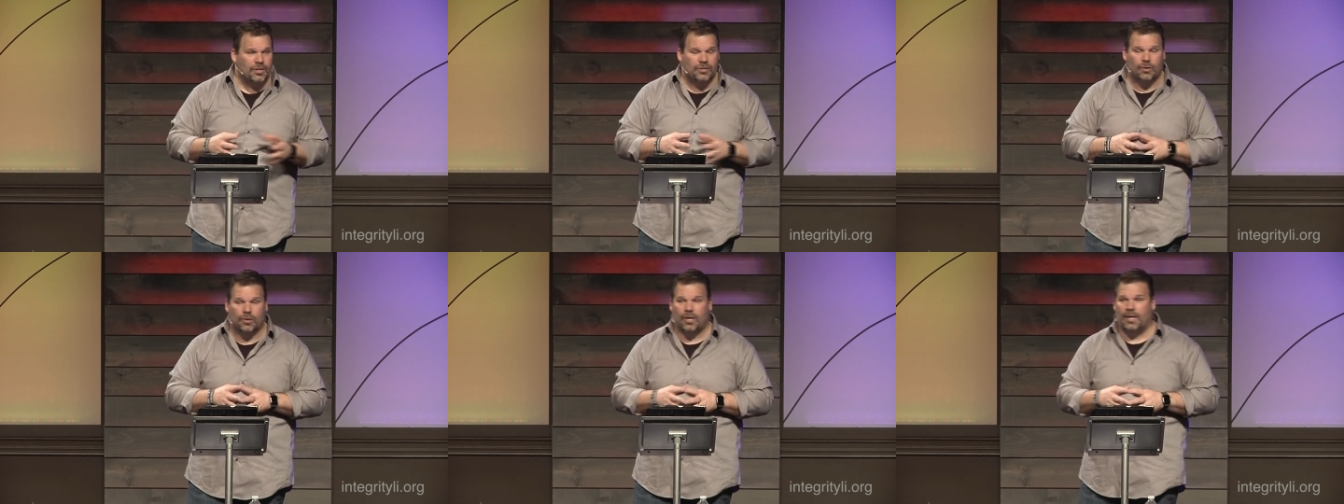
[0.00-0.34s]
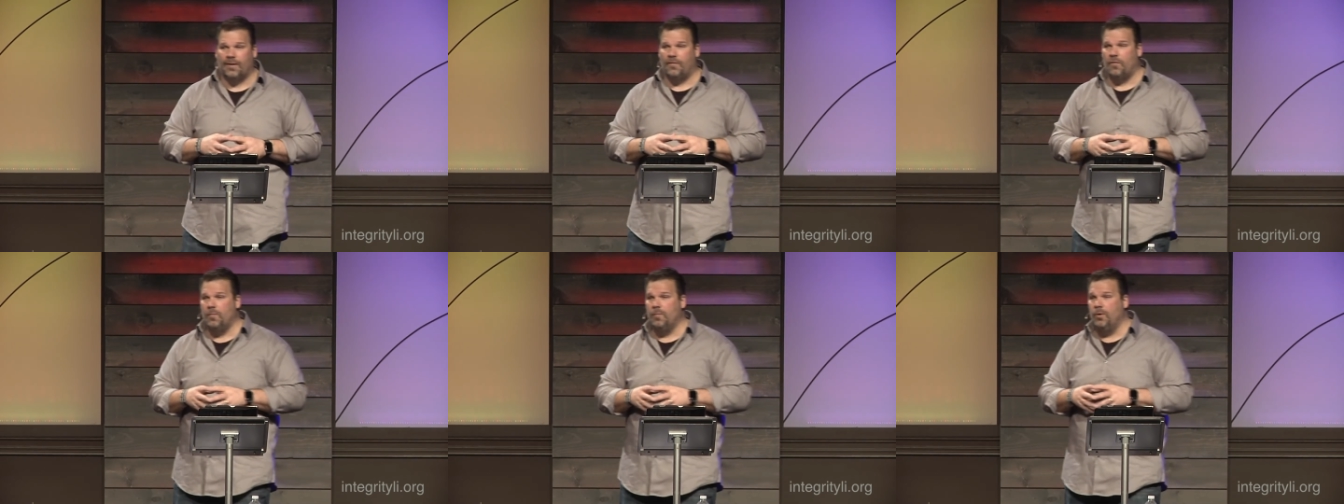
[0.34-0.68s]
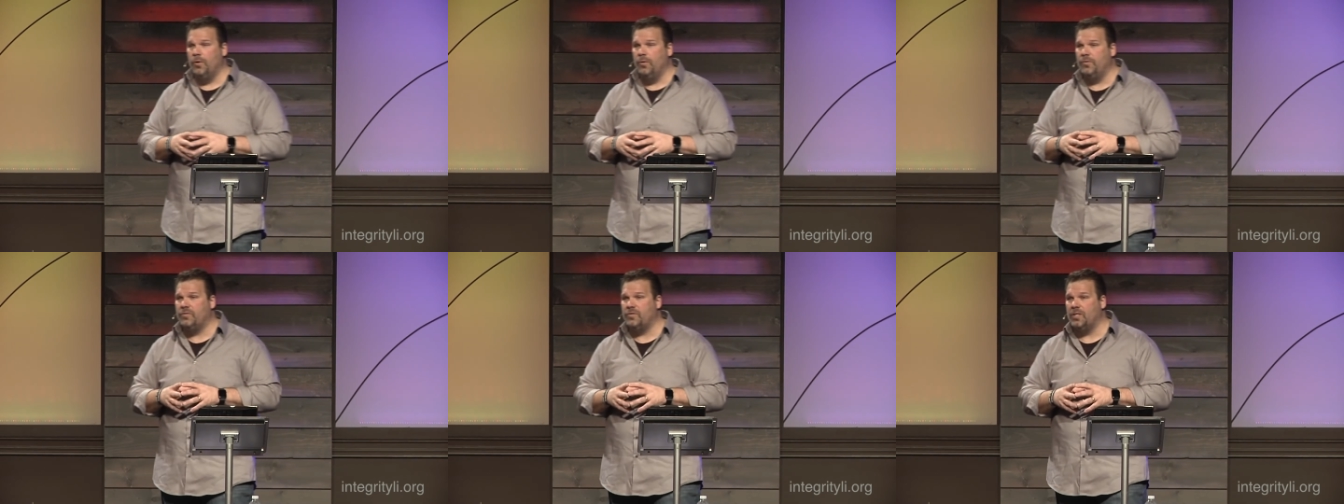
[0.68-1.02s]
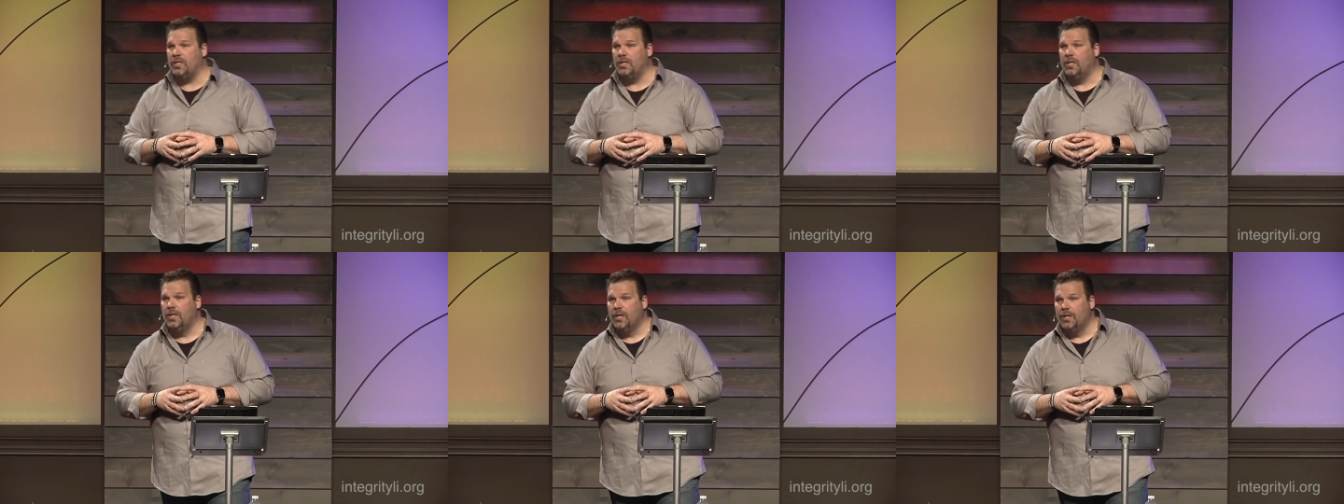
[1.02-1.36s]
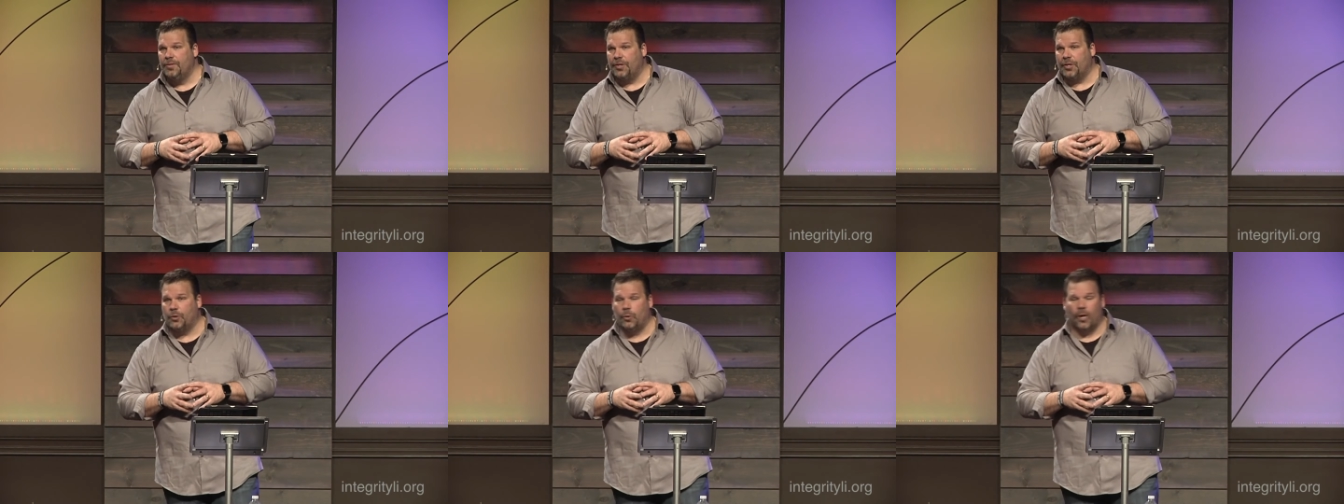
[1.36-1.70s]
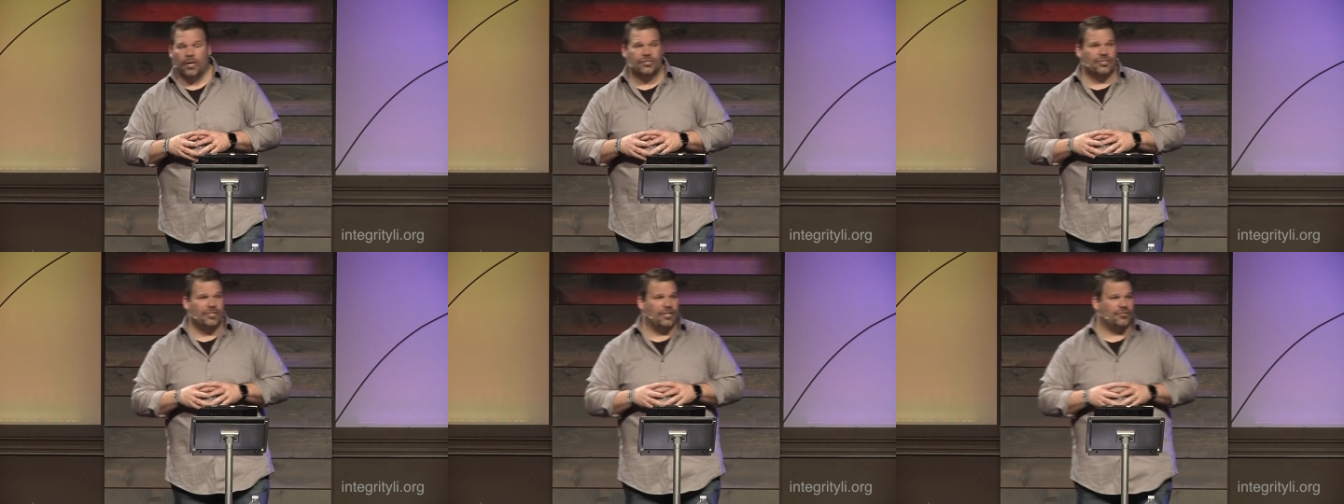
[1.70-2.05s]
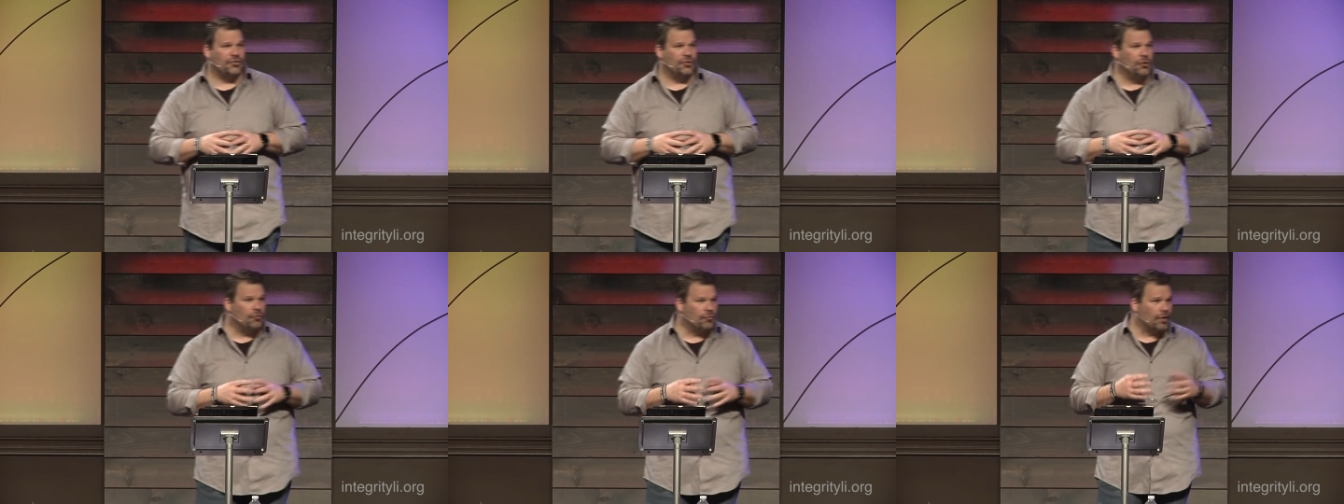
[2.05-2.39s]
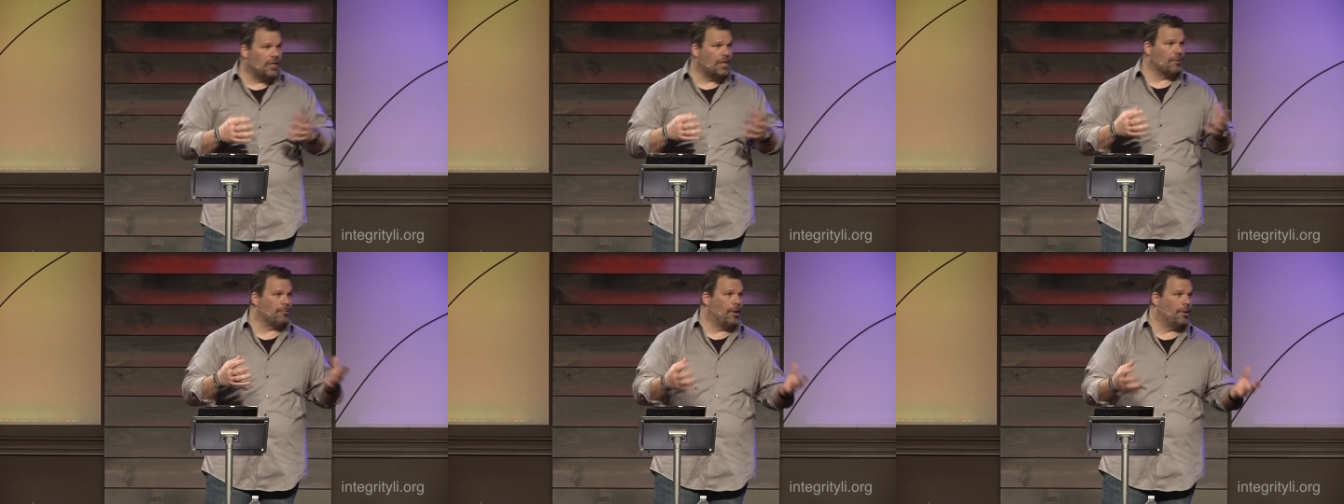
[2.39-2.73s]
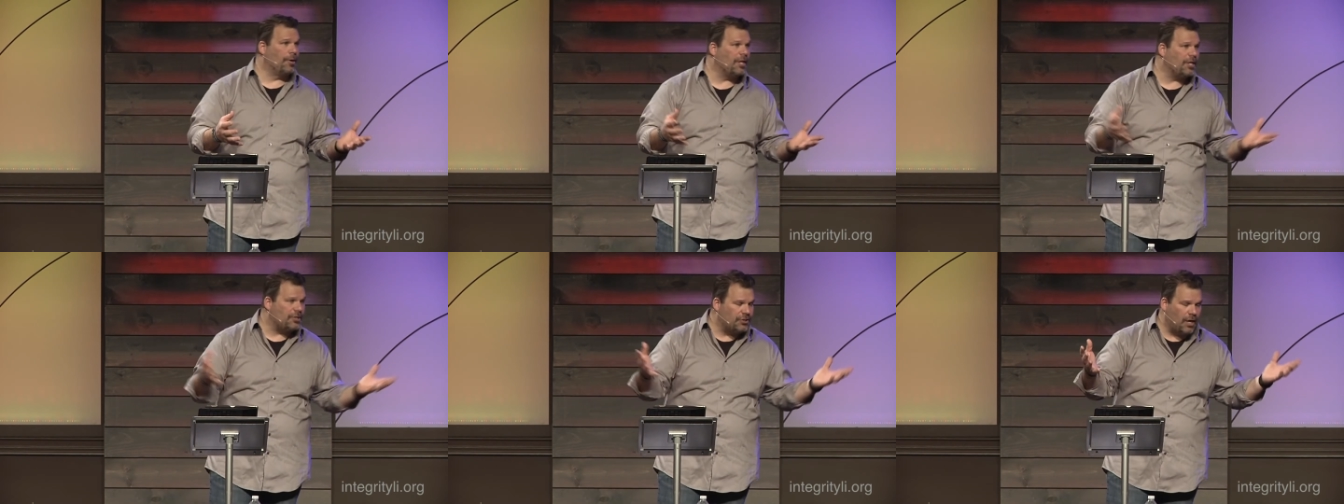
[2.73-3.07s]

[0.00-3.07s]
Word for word: so it kind of removes the, the question as to who really wrote it.